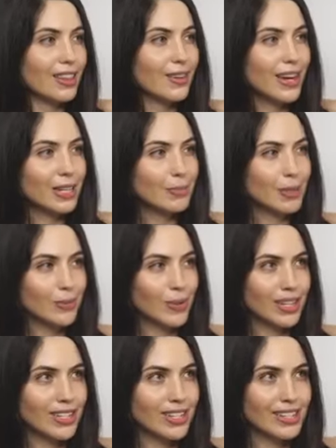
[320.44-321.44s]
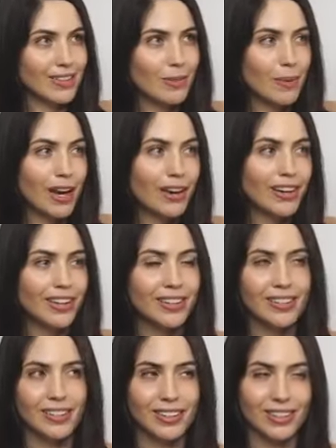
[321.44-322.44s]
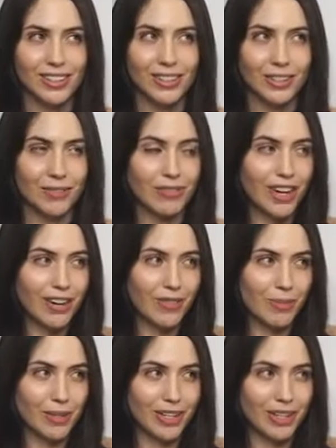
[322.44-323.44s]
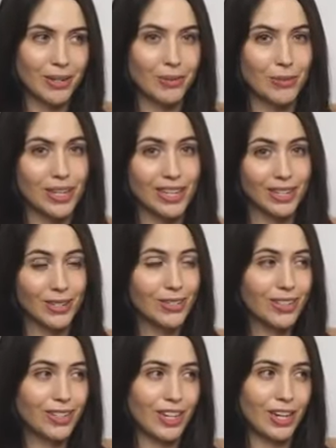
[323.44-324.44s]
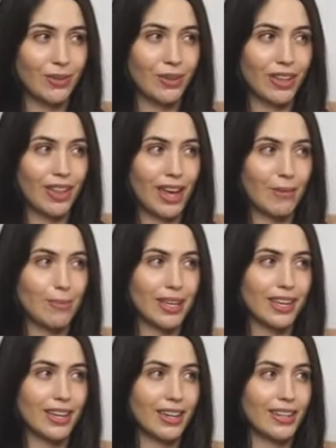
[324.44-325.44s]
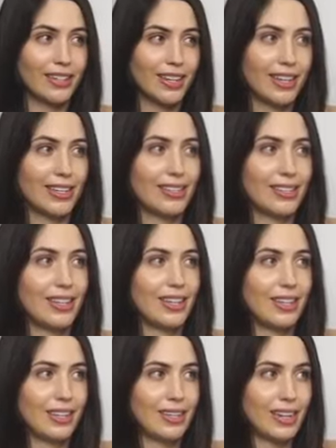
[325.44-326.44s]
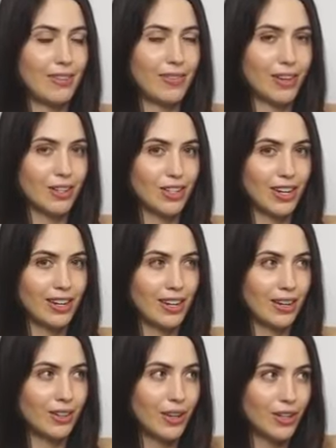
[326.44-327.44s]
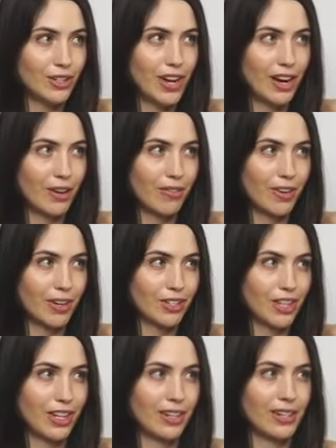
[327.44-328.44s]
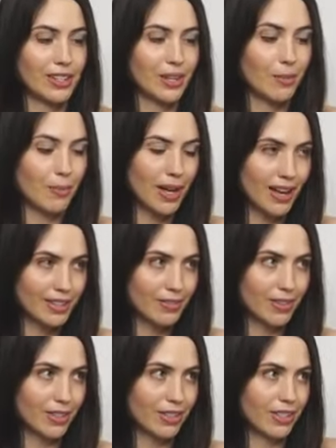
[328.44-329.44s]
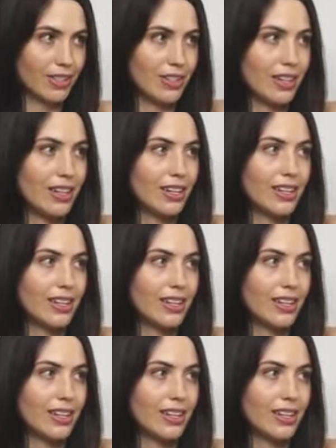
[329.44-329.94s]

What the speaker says: 3x plus 1 to the 7th power should look very familiar. We used the chain rule on that because it's an inside function in a larger outer function. It's a composite function.